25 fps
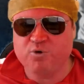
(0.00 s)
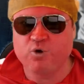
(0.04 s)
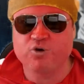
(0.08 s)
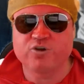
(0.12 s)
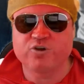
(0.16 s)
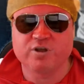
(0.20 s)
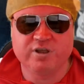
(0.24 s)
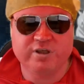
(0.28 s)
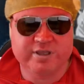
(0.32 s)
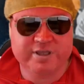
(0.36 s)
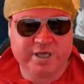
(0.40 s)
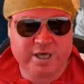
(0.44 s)

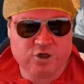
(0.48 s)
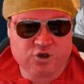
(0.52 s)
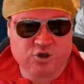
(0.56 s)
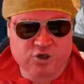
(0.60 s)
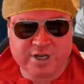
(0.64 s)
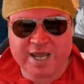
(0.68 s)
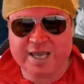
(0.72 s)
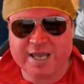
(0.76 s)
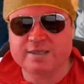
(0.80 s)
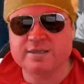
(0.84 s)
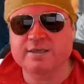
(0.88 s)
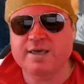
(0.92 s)

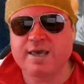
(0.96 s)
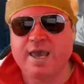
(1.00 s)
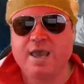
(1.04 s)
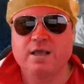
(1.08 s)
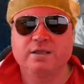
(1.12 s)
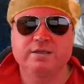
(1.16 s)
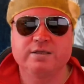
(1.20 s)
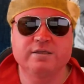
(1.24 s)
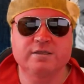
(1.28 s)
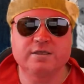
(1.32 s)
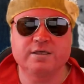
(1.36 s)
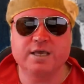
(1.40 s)
personalization at
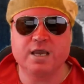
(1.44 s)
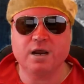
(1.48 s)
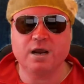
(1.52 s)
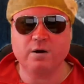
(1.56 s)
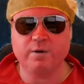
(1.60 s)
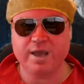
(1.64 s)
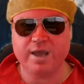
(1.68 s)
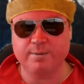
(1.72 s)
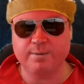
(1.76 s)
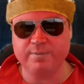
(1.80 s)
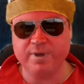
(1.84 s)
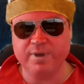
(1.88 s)
scale in
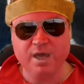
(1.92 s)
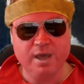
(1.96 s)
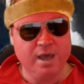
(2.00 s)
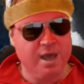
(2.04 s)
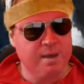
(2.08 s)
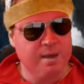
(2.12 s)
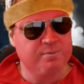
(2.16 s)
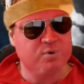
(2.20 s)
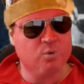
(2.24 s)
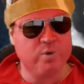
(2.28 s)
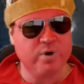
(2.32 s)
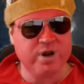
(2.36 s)
CRM.
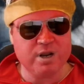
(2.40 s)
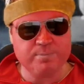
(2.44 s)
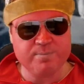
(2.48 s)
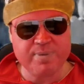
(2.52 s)
But what